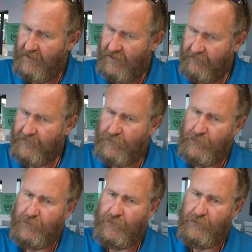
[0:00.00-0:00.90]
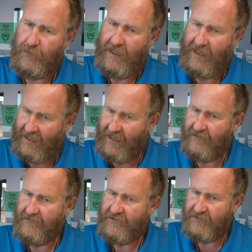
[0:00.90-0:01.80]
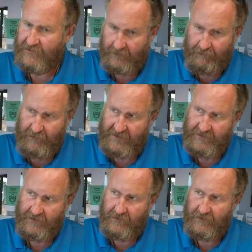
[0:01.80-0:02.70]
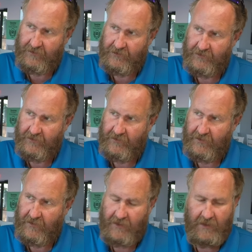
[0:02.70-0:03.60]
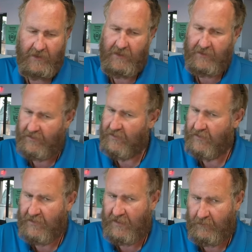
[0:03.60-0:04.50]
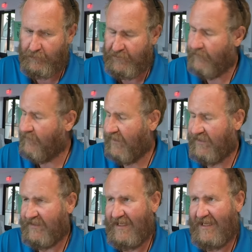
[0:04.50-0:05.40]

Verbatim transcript: if you have some basic knowledge, mm-hmm. he can help you fix